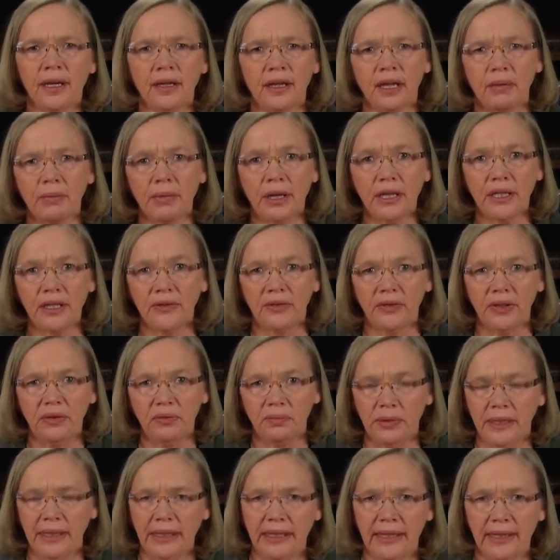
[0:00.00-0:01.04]
They might have
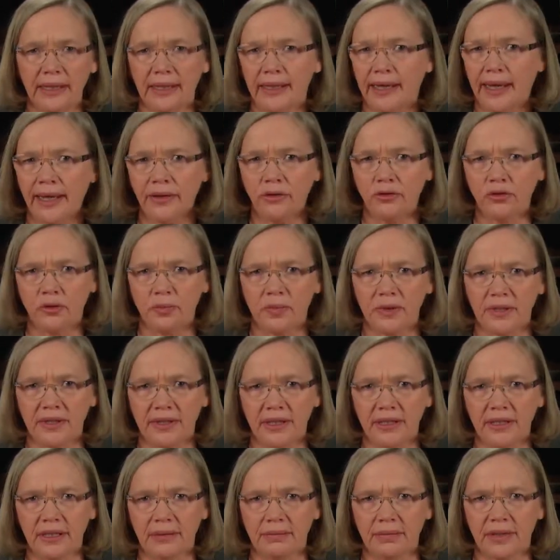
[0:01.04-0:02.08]
even been getting one hundred
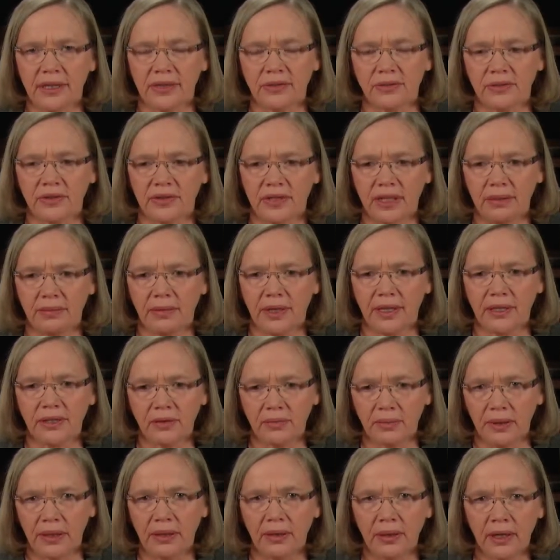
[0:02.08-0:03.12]
percent in maths because they might
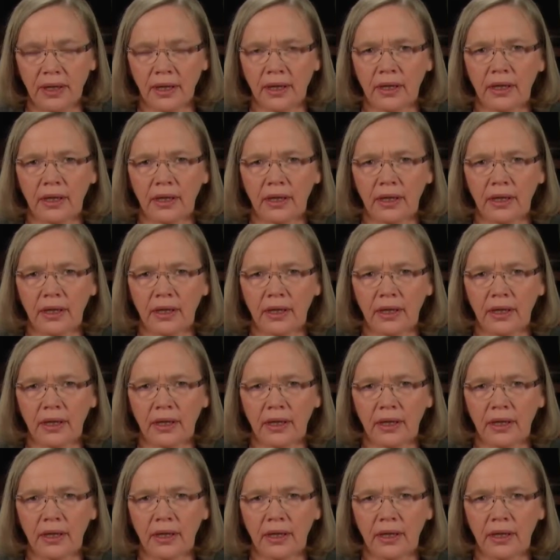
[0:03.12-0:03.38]
have been